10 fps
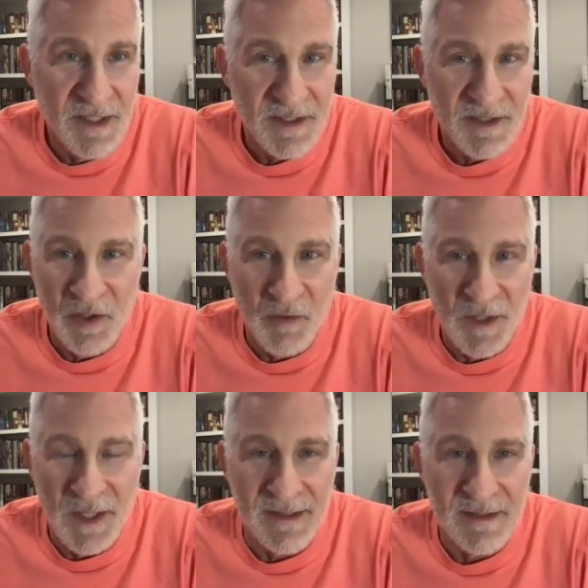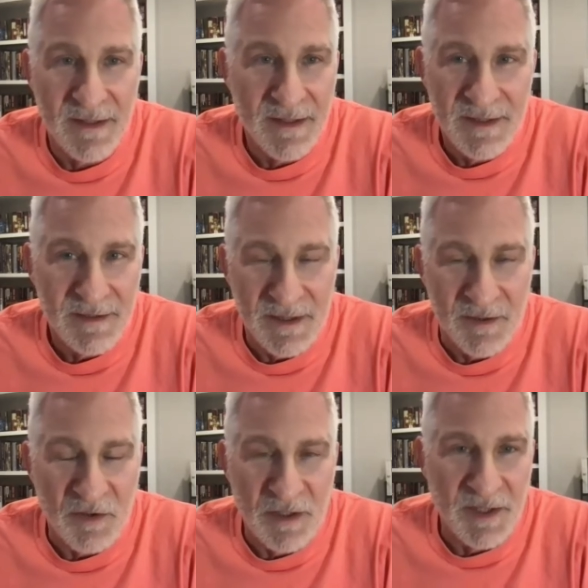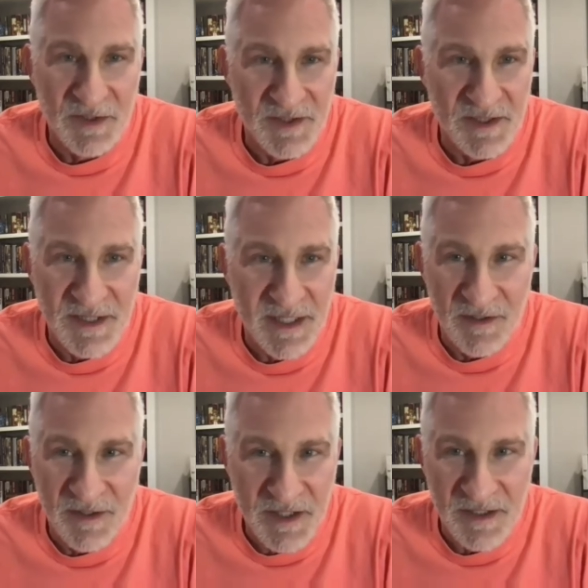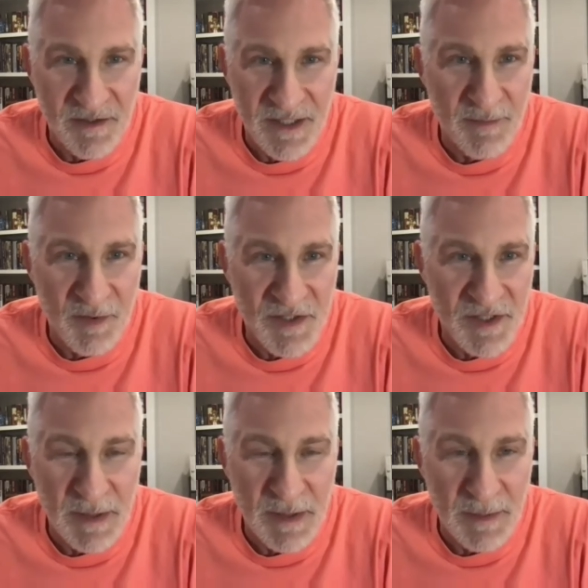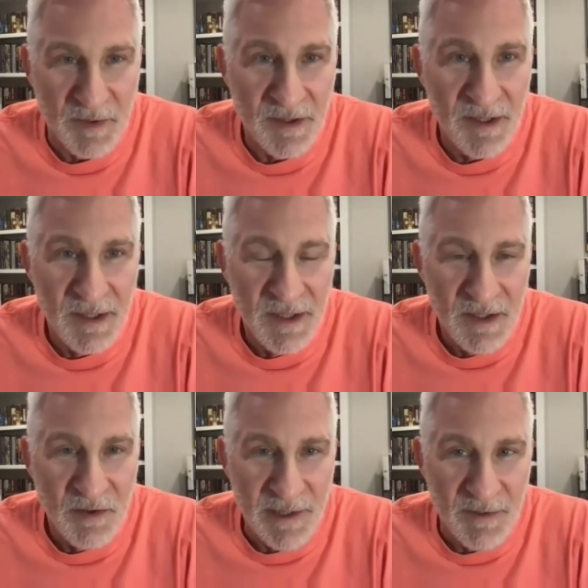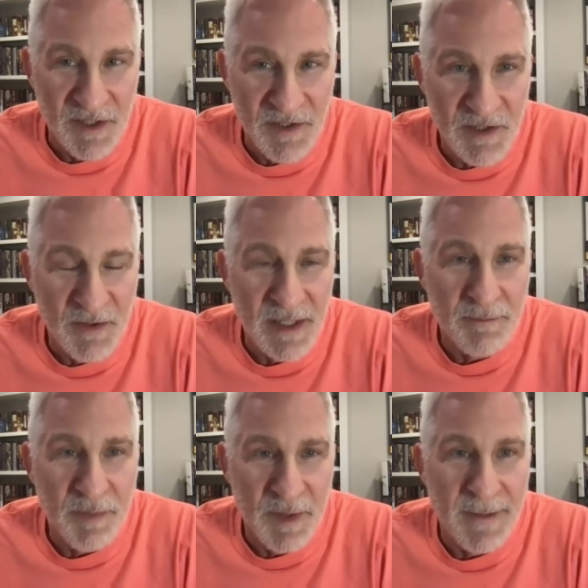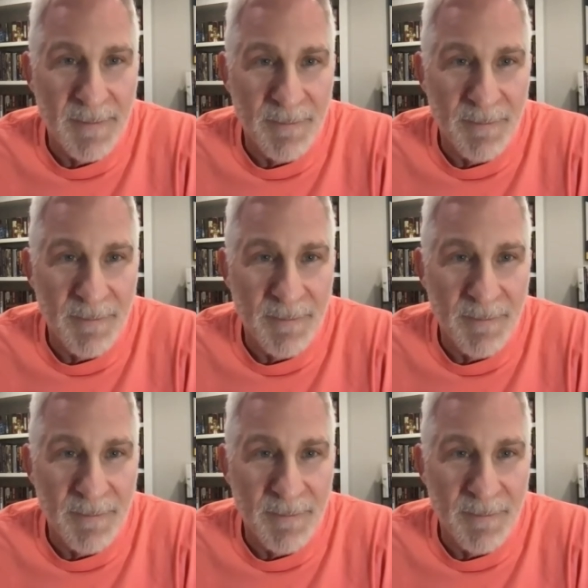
You don't want you know criminals and terrorists and your neighbors and people knowing what you're doing, but